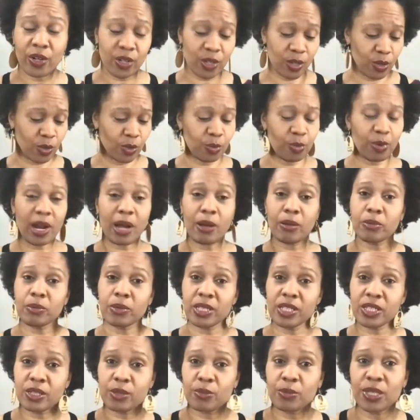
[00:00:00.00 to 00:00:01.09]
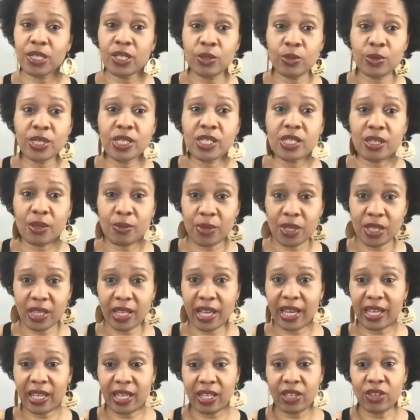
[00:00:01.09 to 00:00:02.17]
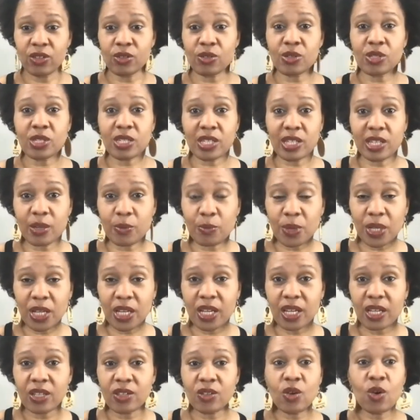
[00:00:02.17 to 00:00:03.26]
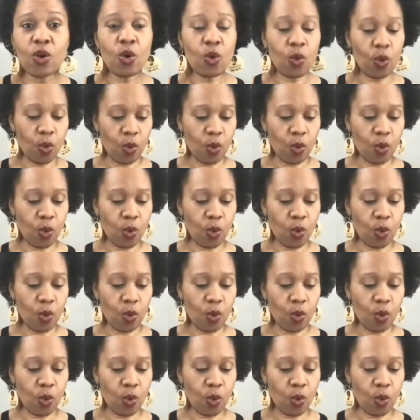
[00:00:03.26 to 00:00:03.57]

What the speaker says: you probably should be doing something like either sleeping,